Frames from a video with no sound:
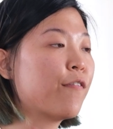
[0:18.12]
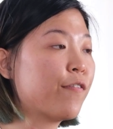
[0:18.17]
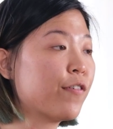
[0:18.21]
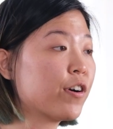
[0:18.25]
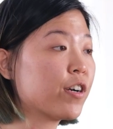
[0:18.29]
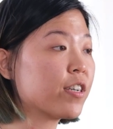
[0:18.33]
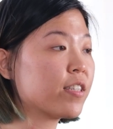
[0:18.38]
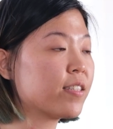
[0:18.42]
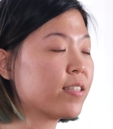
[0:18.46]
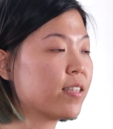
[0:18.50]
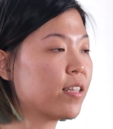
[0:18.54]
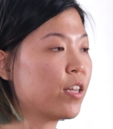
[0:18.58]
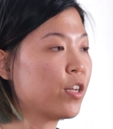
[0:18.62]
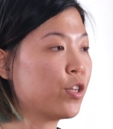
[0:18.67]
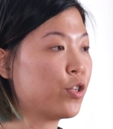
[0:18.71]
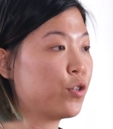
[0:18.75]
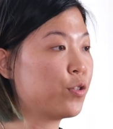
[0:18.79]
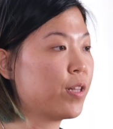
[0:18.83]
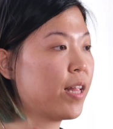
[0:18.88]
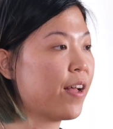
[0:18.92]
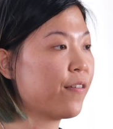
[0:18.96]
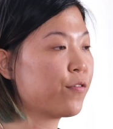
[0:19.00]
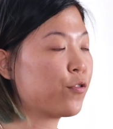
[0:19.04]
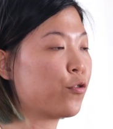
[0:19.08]
First,
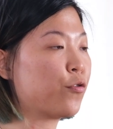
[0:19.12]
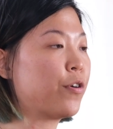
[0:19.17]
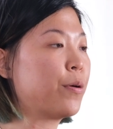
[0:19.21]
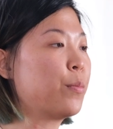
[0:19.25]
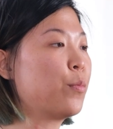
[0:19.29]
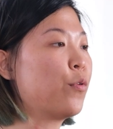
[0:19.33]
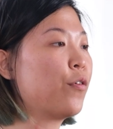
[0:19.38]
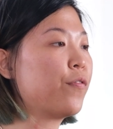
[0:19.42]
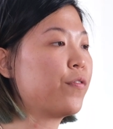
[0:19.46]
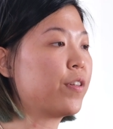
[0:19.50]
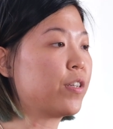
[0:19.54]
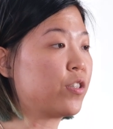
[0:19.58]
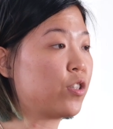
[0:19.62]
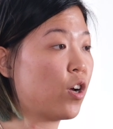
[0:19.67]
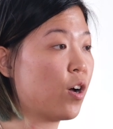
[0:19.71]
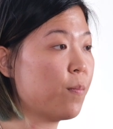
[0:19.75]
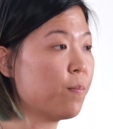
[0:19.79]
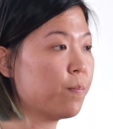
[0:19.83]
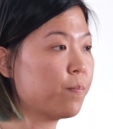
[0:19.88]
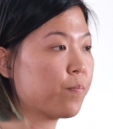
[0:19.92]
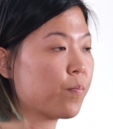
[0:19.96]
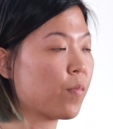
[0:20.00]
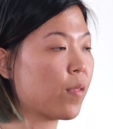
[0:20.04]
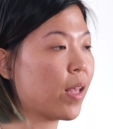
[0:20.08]
you'll have to remove the
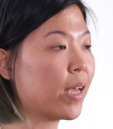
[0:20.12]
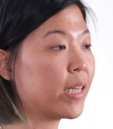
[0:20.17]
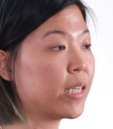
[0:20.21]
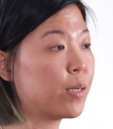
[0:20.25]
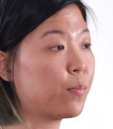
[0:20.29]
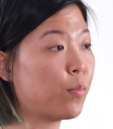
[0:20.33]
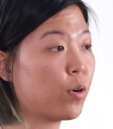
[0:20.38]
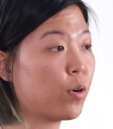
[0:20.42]
top and the